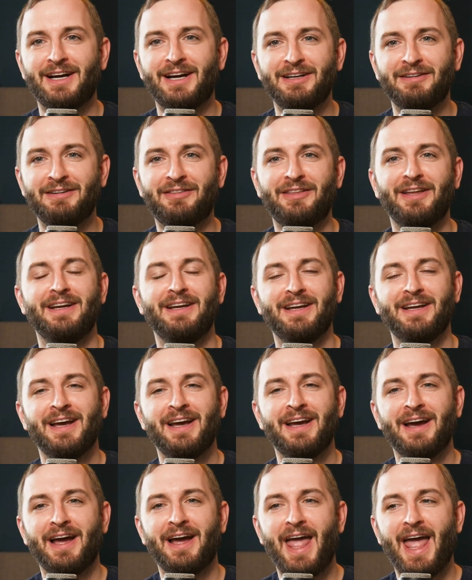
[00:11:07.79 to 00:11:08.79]
kind of thing
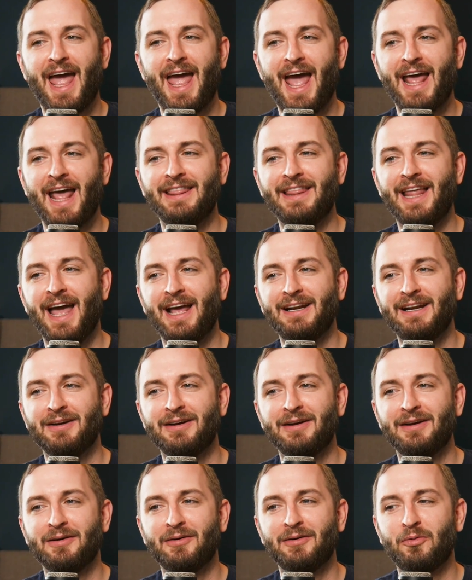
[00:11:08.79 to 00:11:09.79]
and
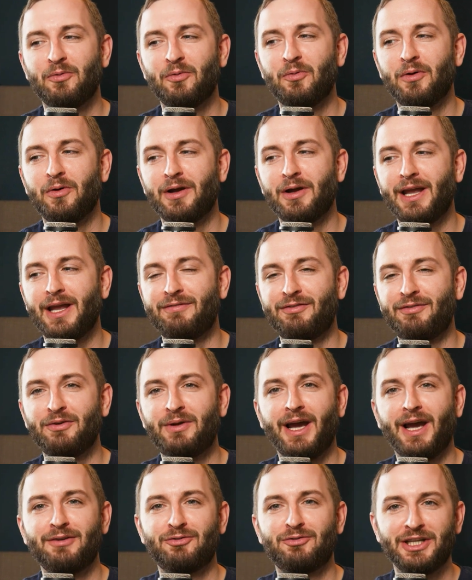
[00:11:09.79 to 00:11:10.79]
then if
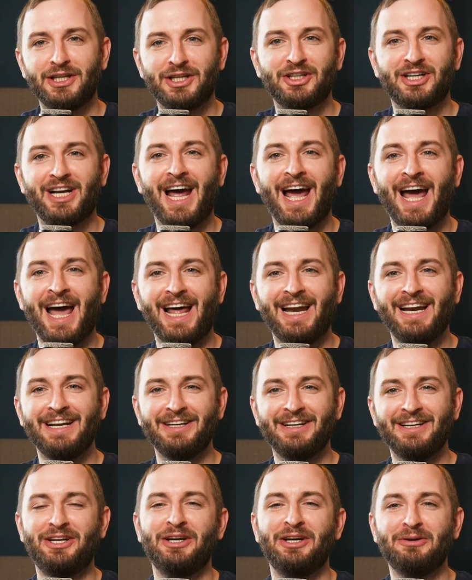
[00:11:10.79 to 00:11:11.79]
you get really good at
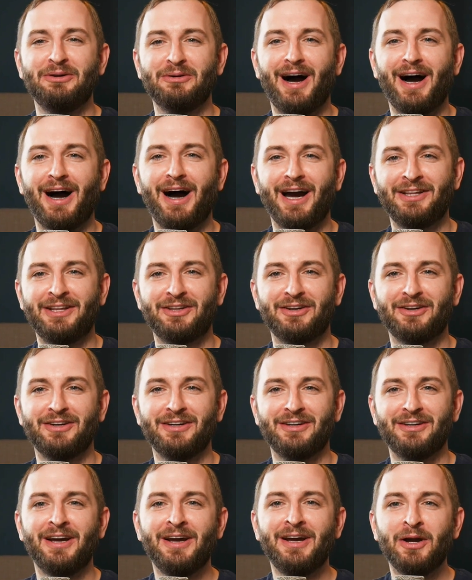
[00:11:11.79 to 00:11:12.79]
it, you
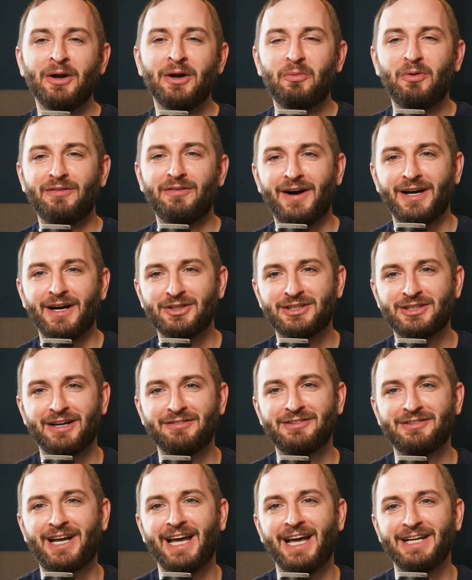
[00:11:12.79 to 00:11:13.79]
either will find
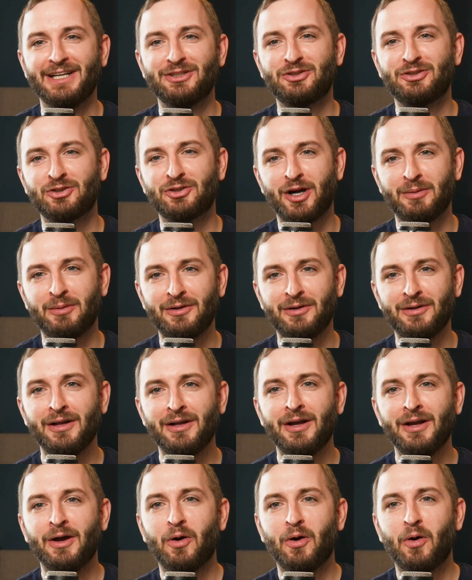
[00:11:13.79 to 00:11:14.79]
yourself getting in
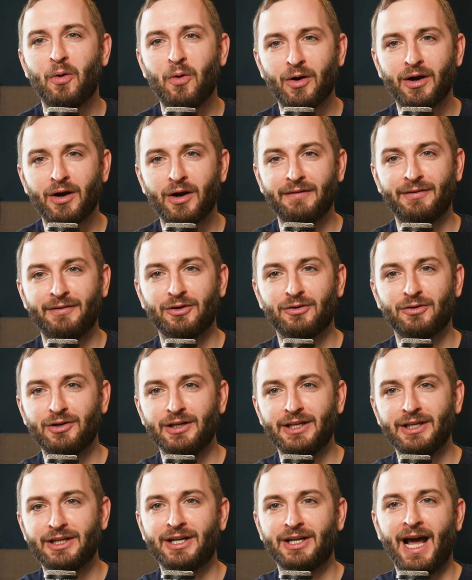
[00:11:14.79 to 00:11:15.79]
trouble, or if you're
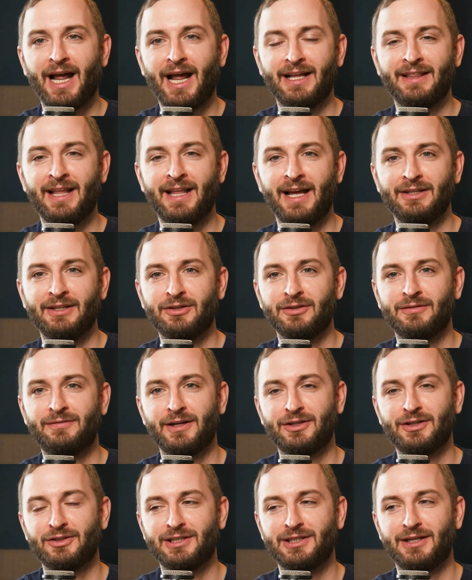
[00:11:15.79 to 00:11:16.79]
really good at it, then you'll
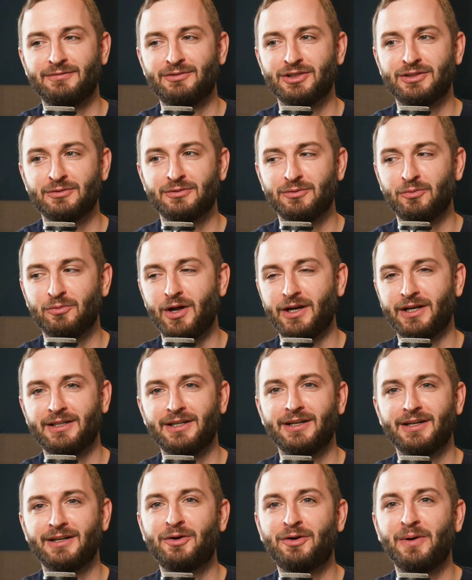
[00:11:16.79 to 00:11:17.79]
find yourself just
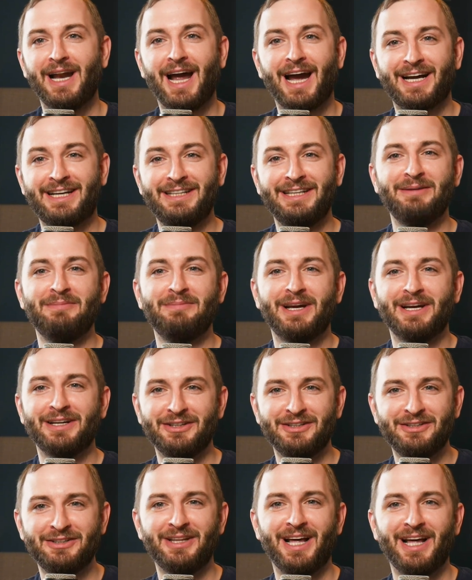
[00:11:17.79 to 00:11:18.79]
wanting to quit academia
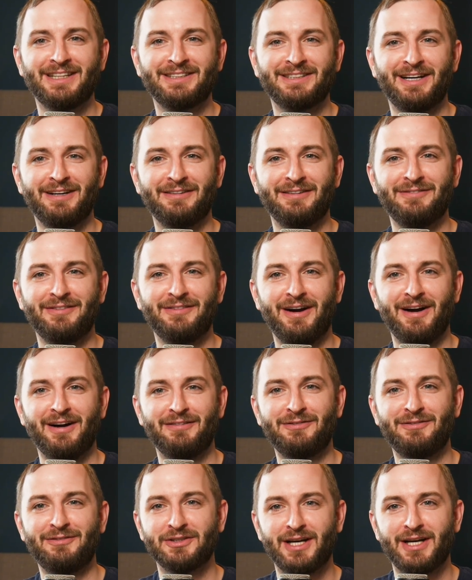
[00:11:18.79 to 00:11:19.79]
to do that stuff
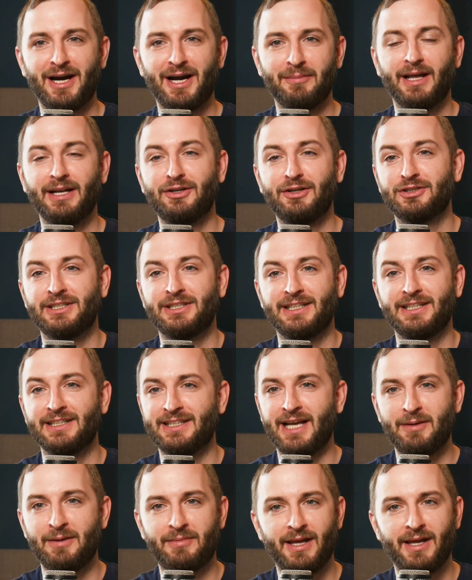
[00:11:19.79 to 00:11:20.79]
uh, full time. And you're seeing the
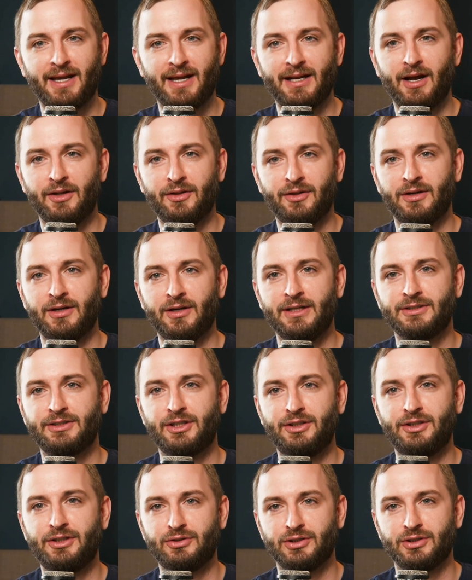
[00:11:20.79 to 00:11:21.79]
same thing in other
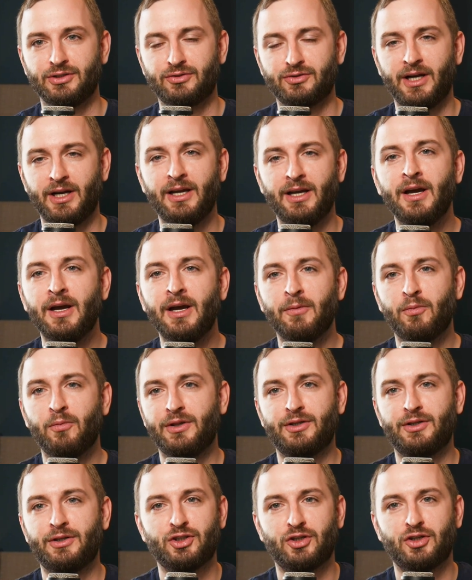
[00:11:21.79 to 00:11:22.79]
institutions, right?
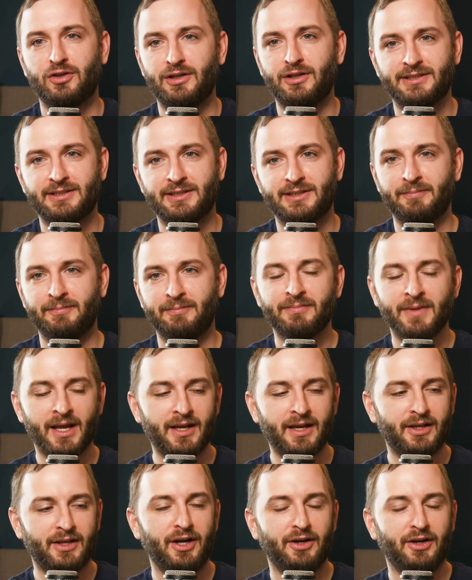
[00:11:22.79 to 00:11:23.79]
With journalism,
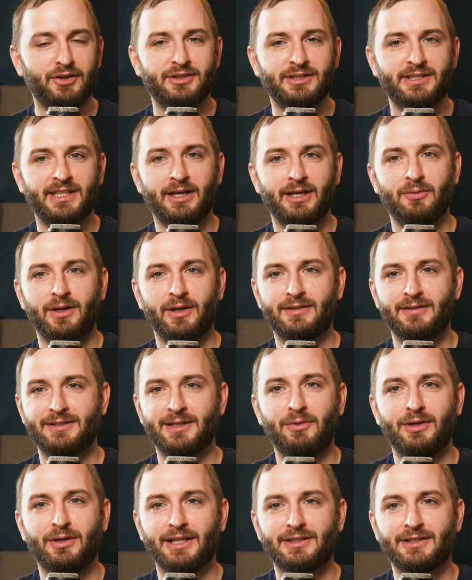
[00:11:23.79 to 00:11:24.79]
you know, you see it with
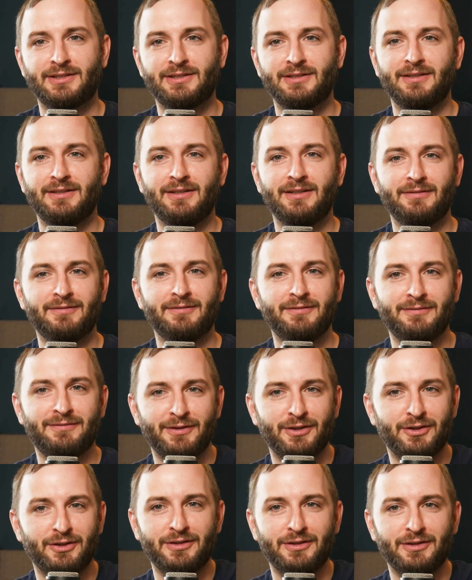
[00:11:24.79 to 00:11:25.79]
someone gets
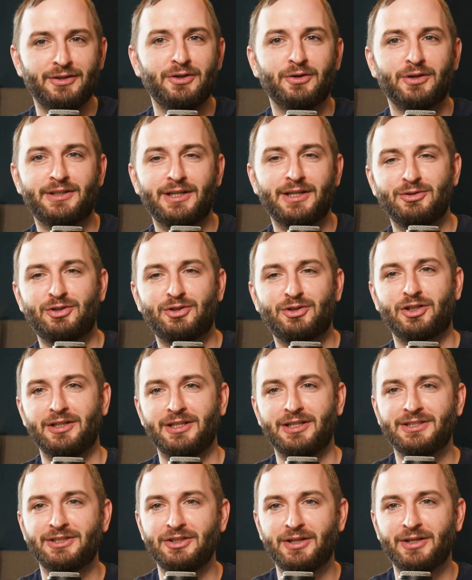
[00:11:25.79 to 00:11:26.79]
if you're a New York Times
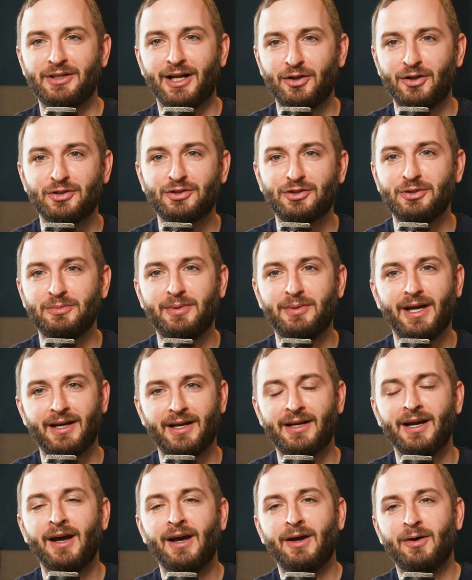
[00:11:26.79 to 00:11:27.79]
journalist and you get a little too
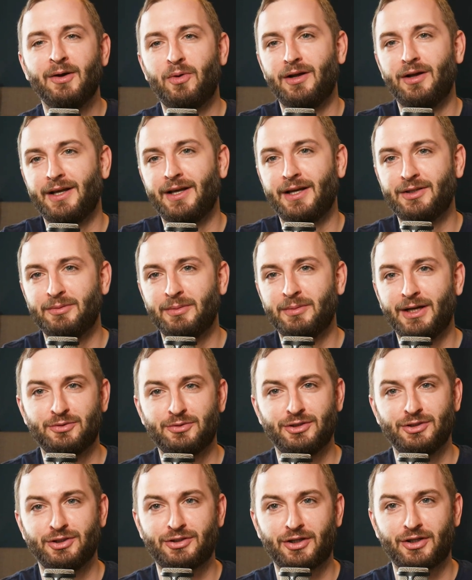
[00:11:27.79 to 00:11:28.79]
big, well, then you might
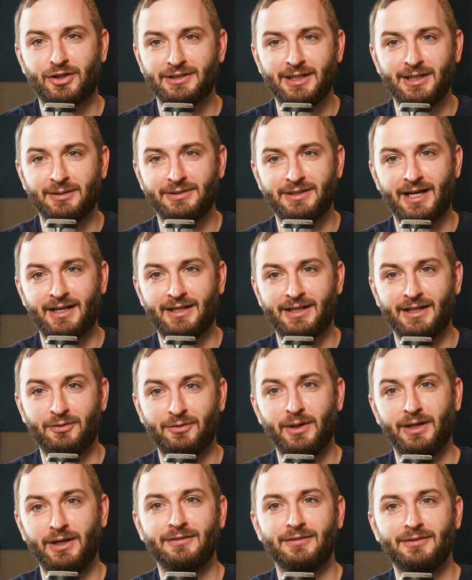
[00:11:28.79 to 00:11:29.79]
as well just start a Substack and
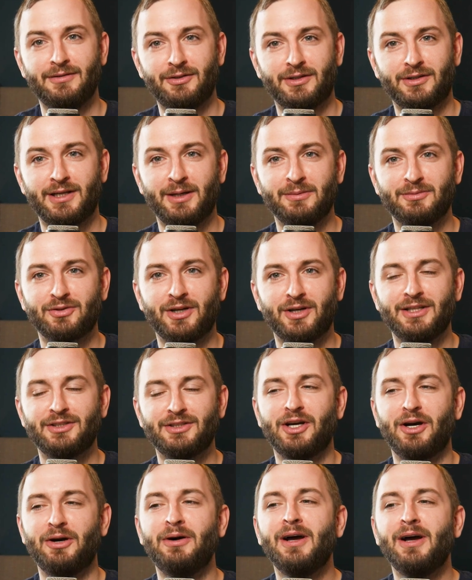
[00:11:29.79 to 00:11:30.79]
quit New York Times,
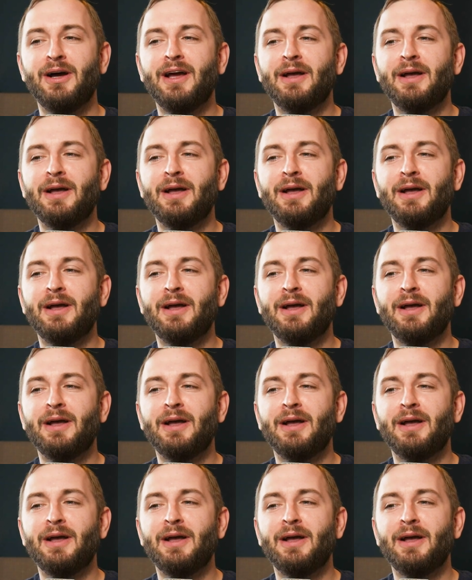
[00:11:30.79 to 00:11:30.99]
right? So,